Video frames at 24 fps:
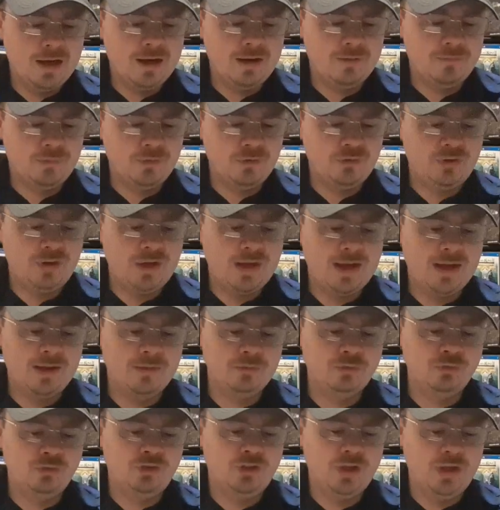First, you
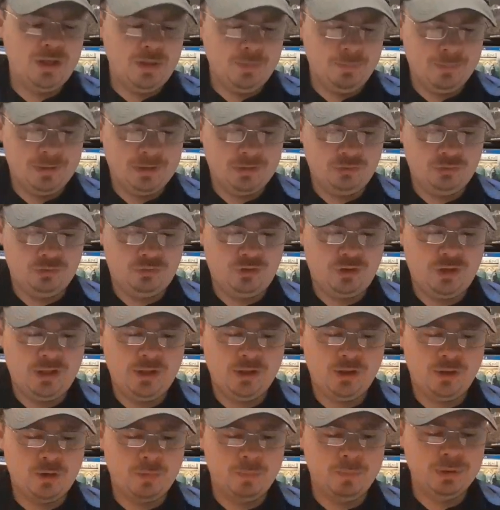have Demon
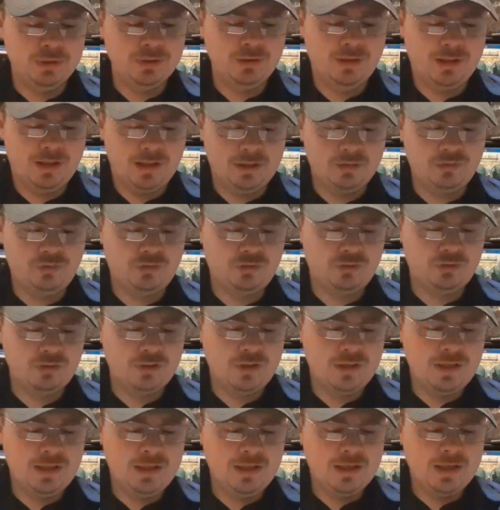Tier Plus.
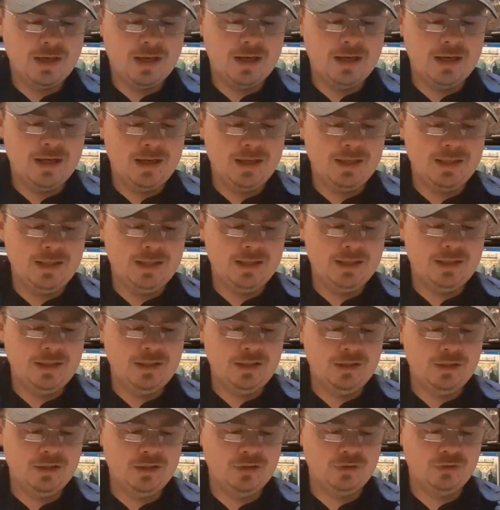It
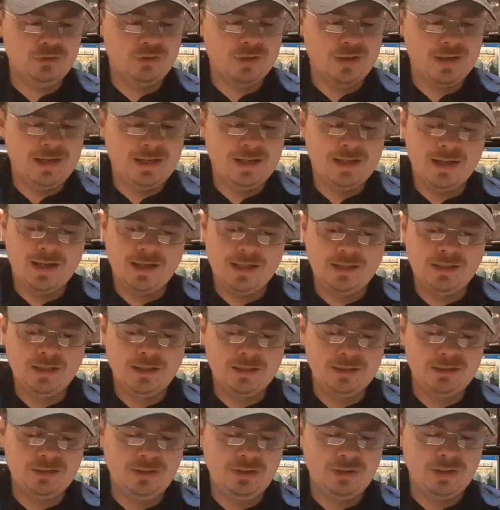is
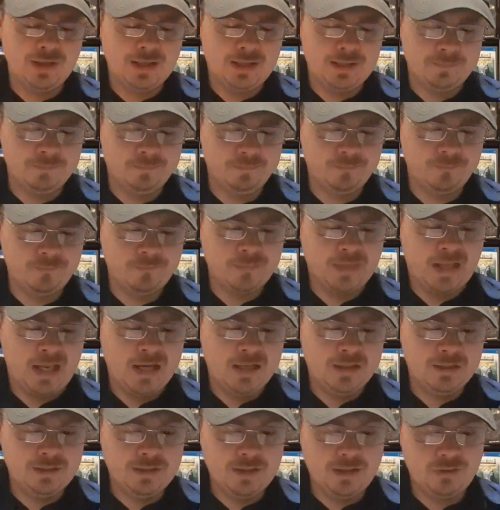$9.99.
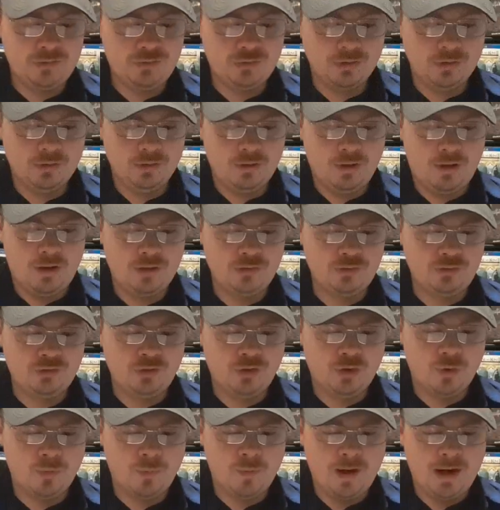Next, Lost
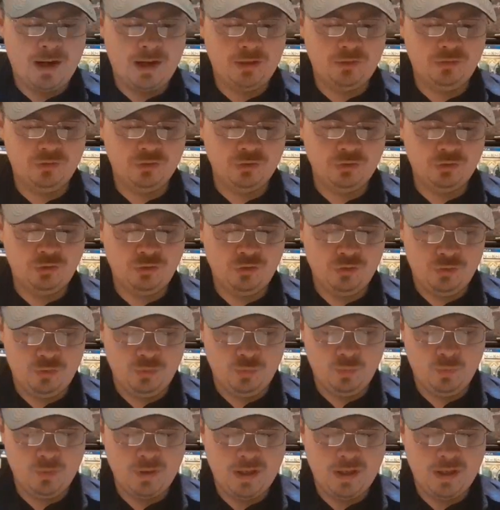Horizon 2.